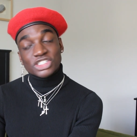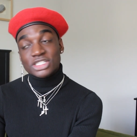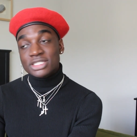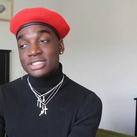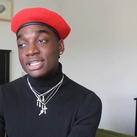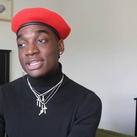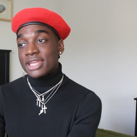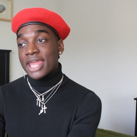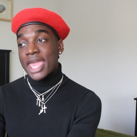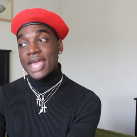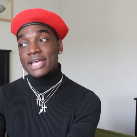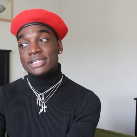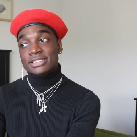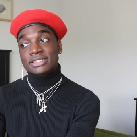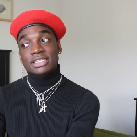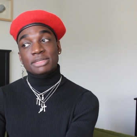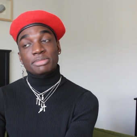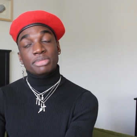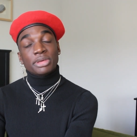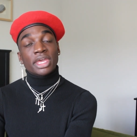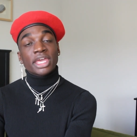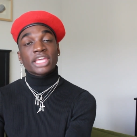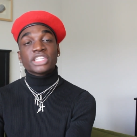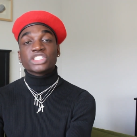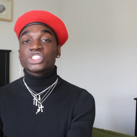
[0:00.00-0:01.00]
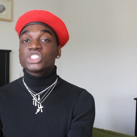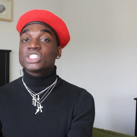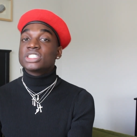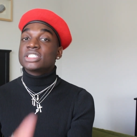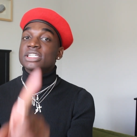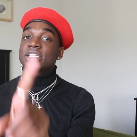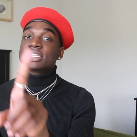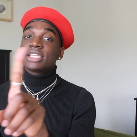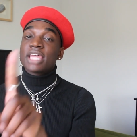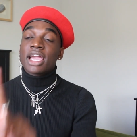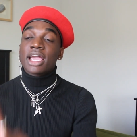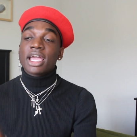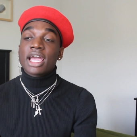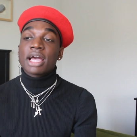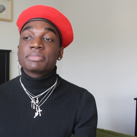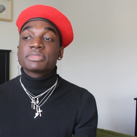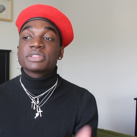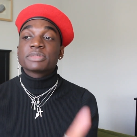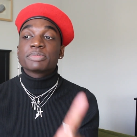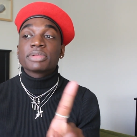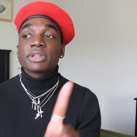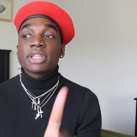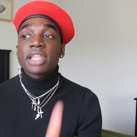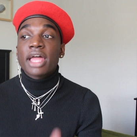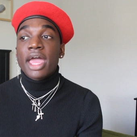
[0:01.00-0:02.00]
she's a nasty bitch. She did not come
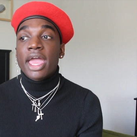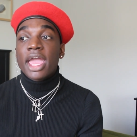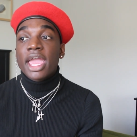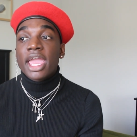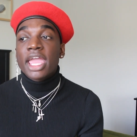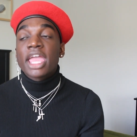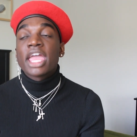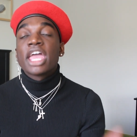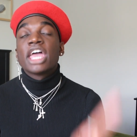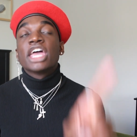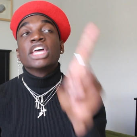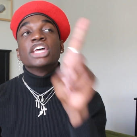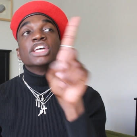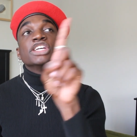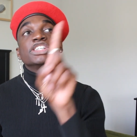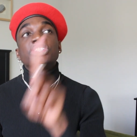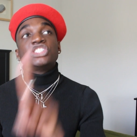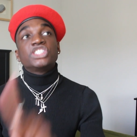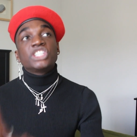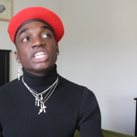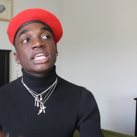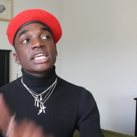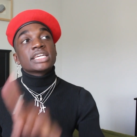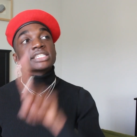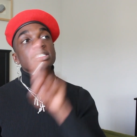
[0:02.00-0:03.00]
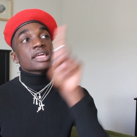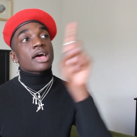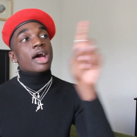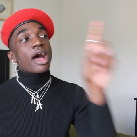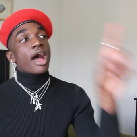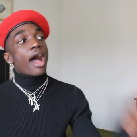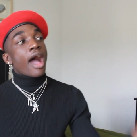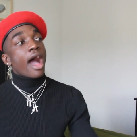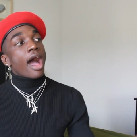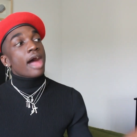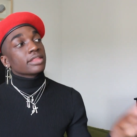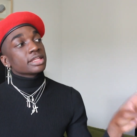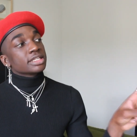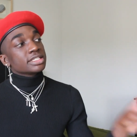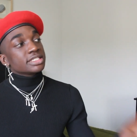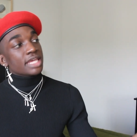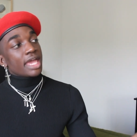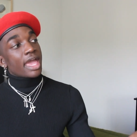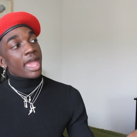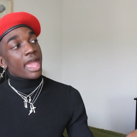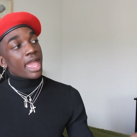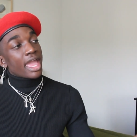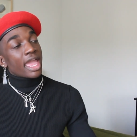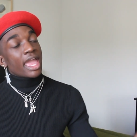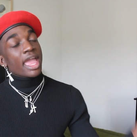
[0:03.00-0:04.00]
to play. She is a
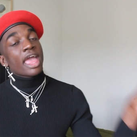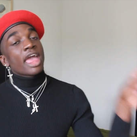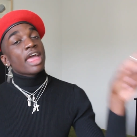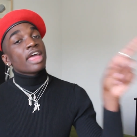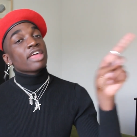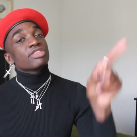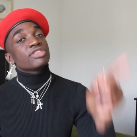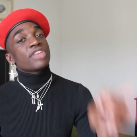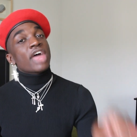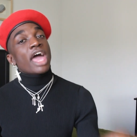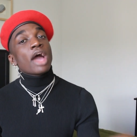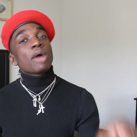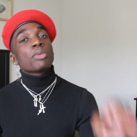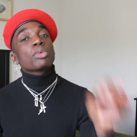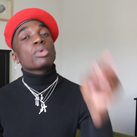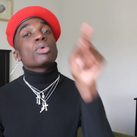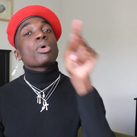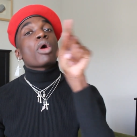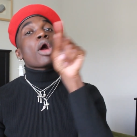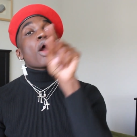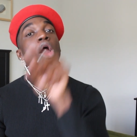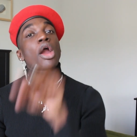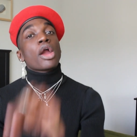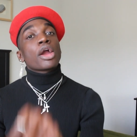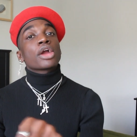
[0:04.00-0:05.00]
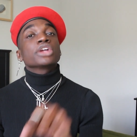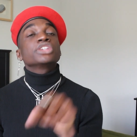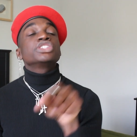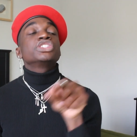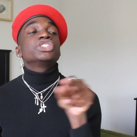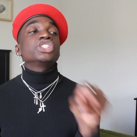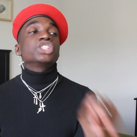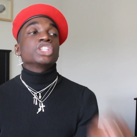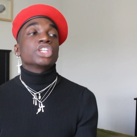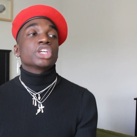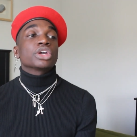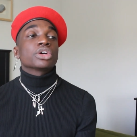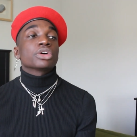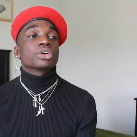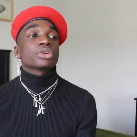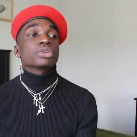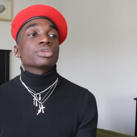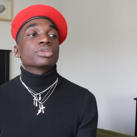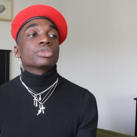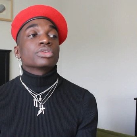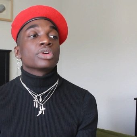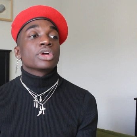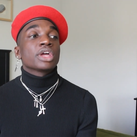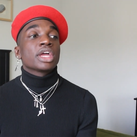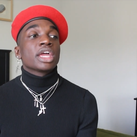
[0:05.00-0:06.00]
holiday that will hurt you.
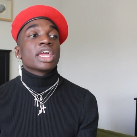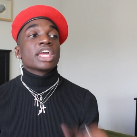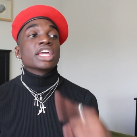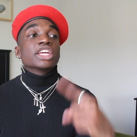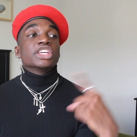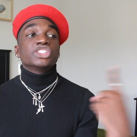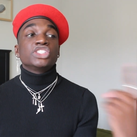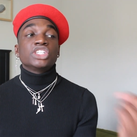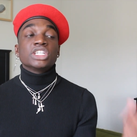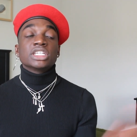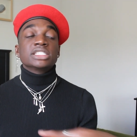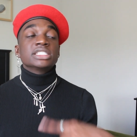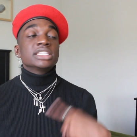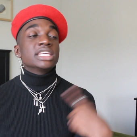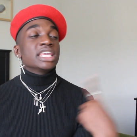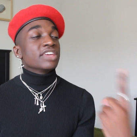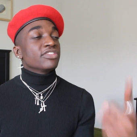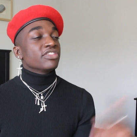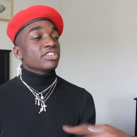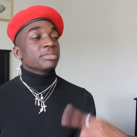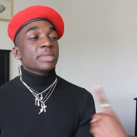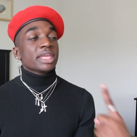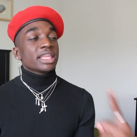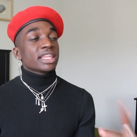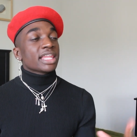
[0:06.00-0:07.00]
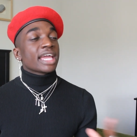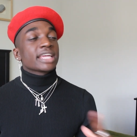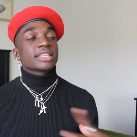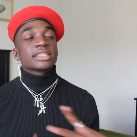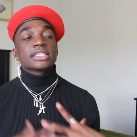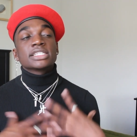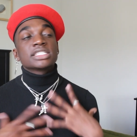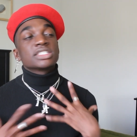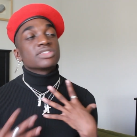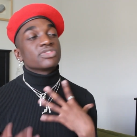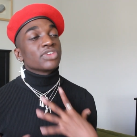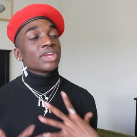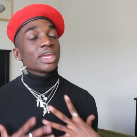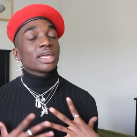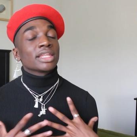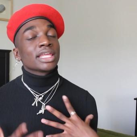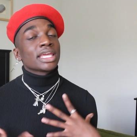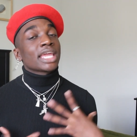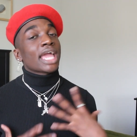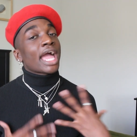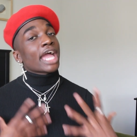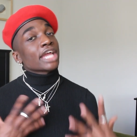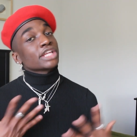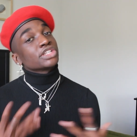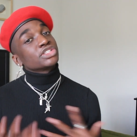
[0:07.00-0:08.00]
She's giving me like this
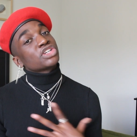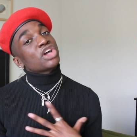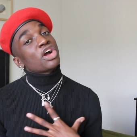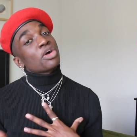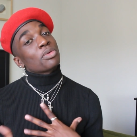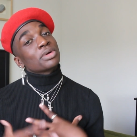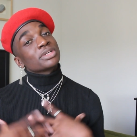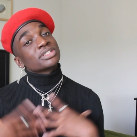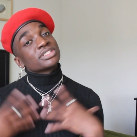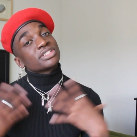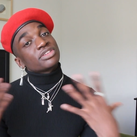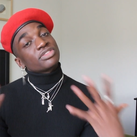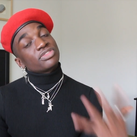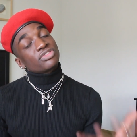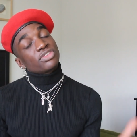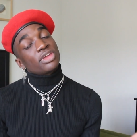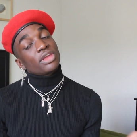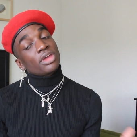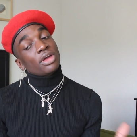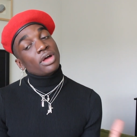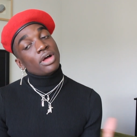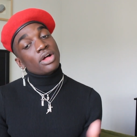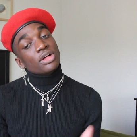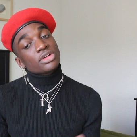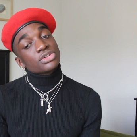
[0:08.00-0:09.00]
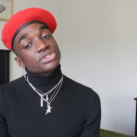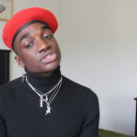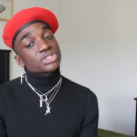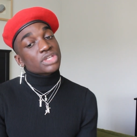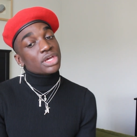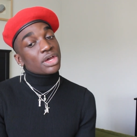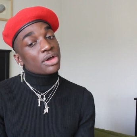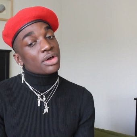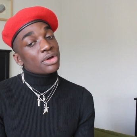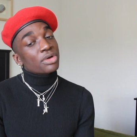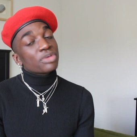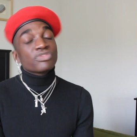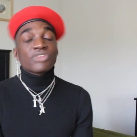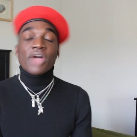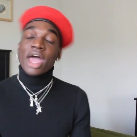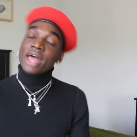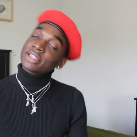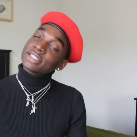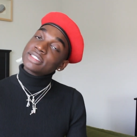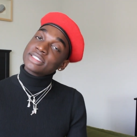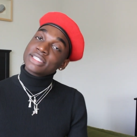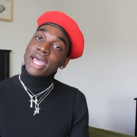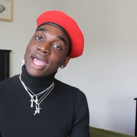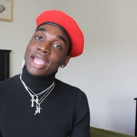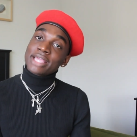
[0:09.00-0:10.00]
feeling I don't want to feel. So
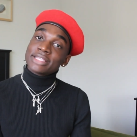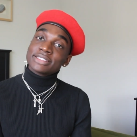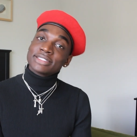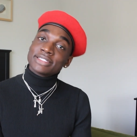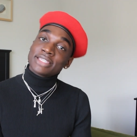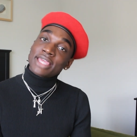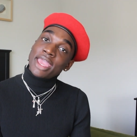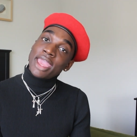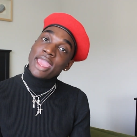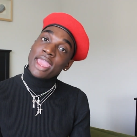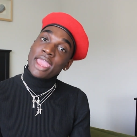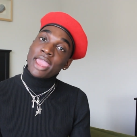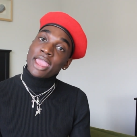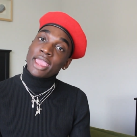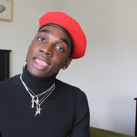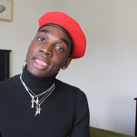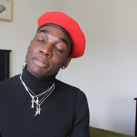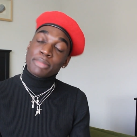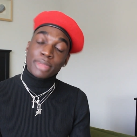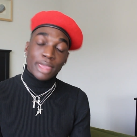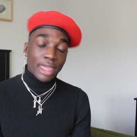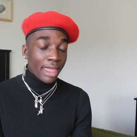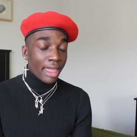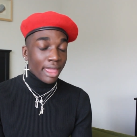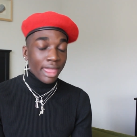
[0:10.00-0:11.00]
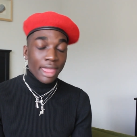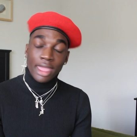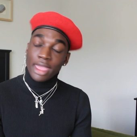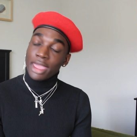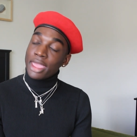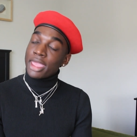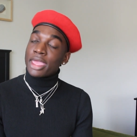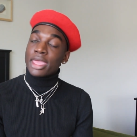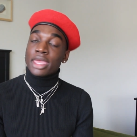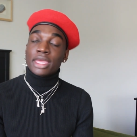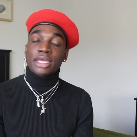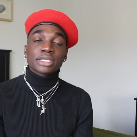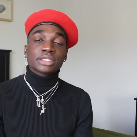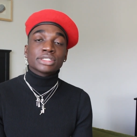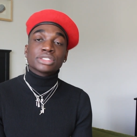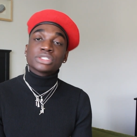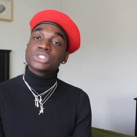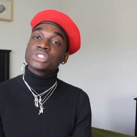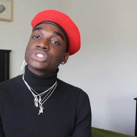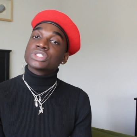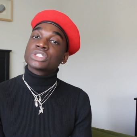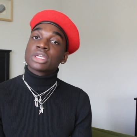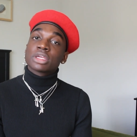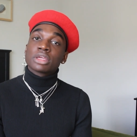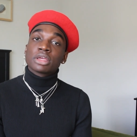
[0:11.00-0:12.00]
Valentine's Day,
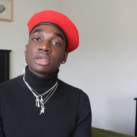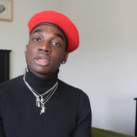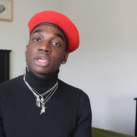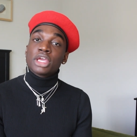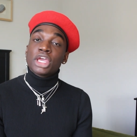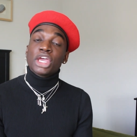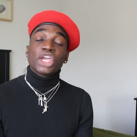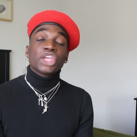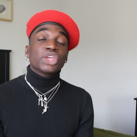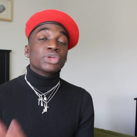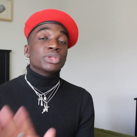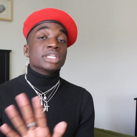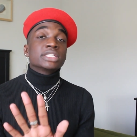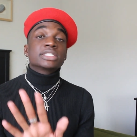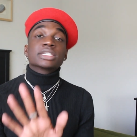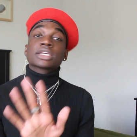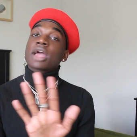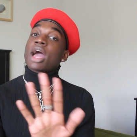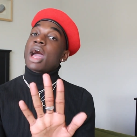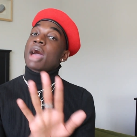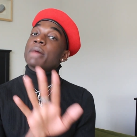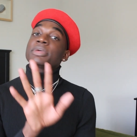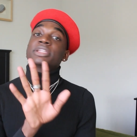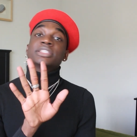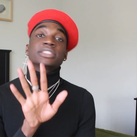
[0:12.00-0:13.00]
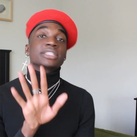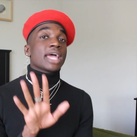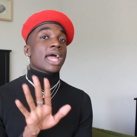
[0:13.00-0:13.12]
bitch. You need to calm it